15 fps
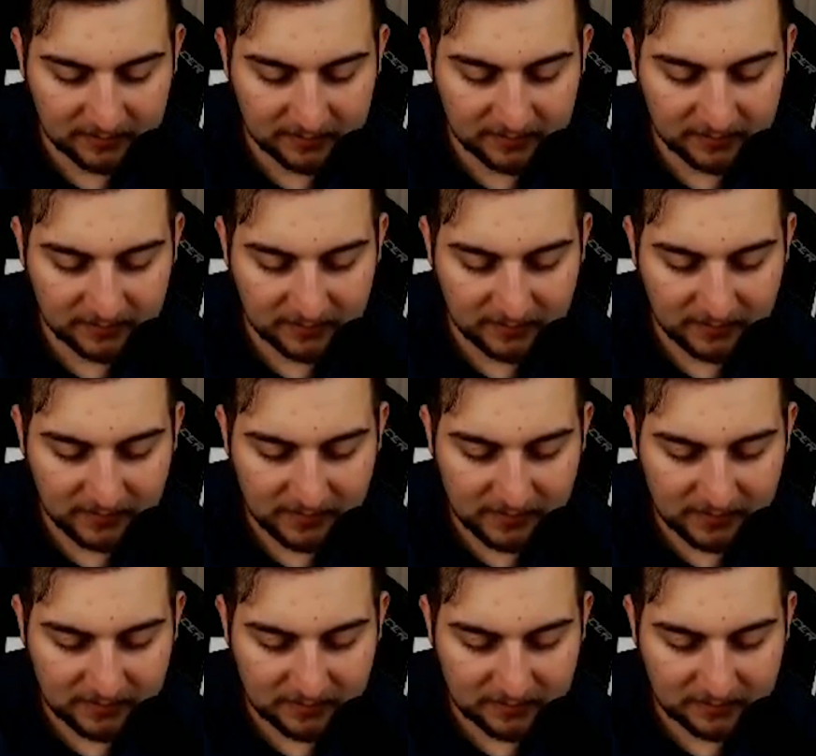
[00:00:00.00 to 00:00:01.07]

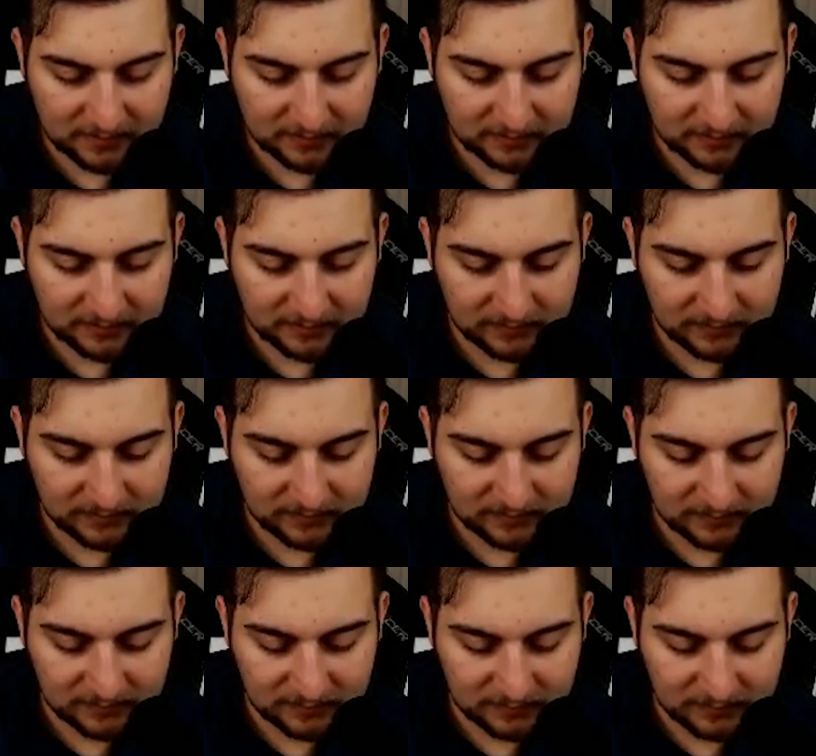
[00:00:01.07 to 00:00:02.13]

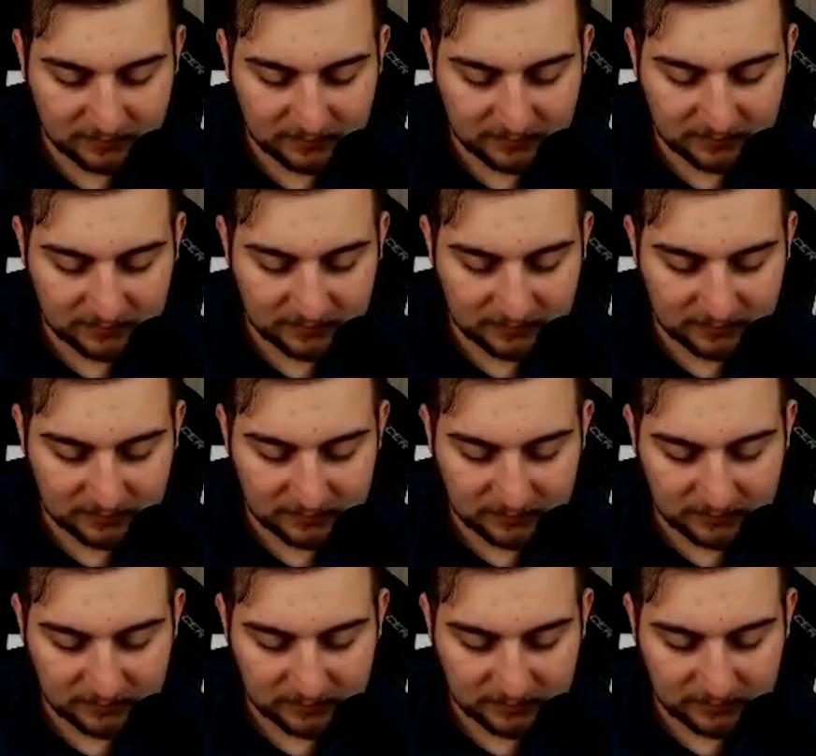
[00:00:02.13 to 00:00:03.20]

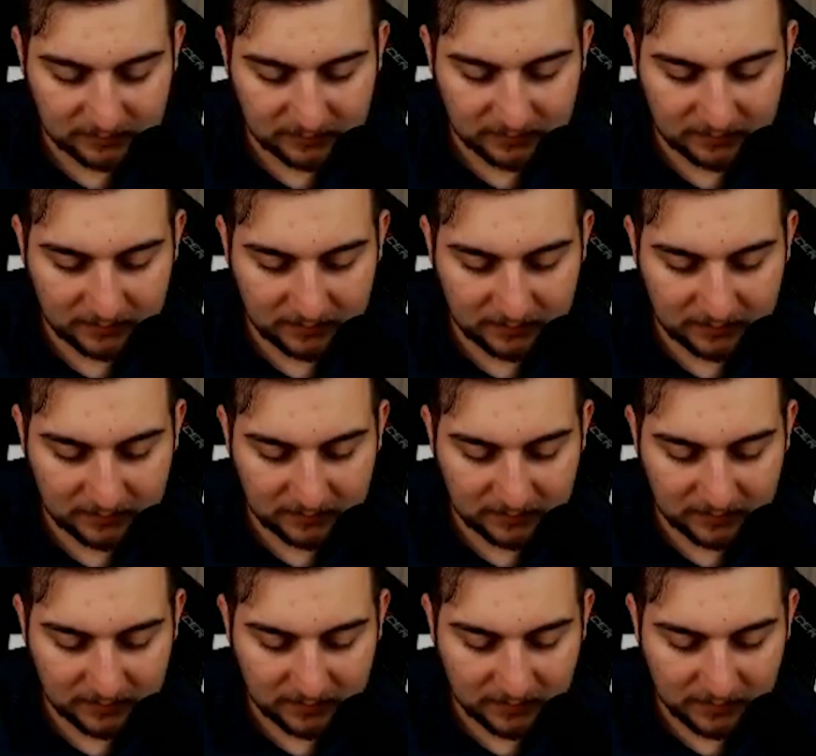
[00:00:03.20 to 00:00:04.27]

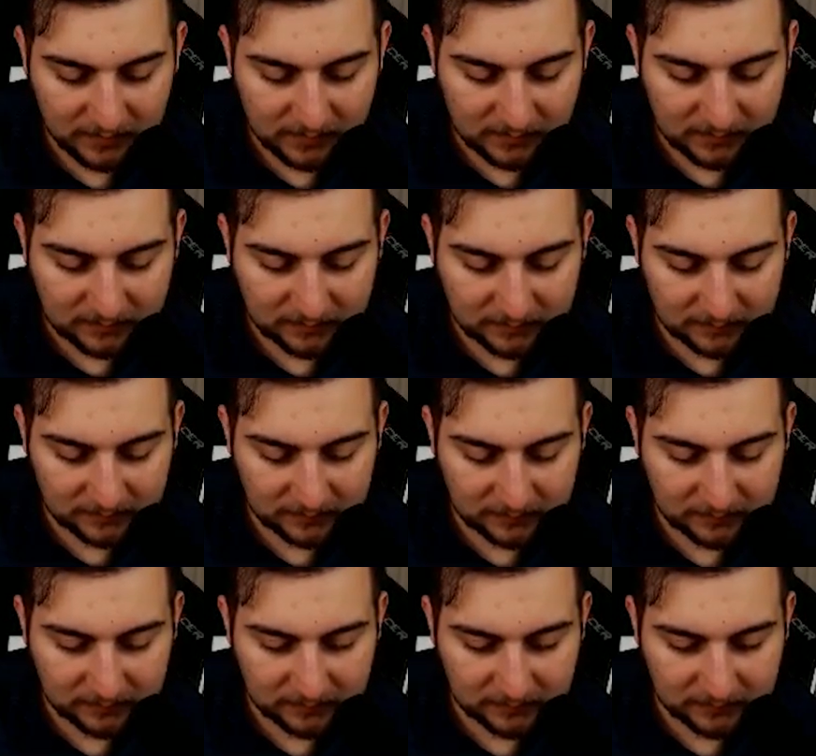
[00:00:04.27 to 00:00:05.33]

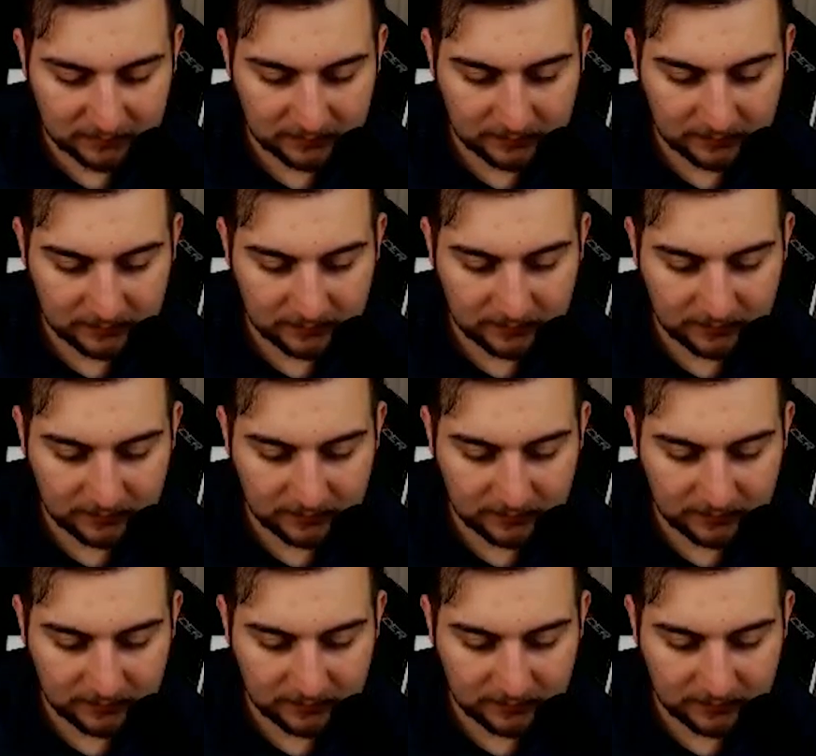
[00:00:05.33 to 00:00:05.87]
[no speech]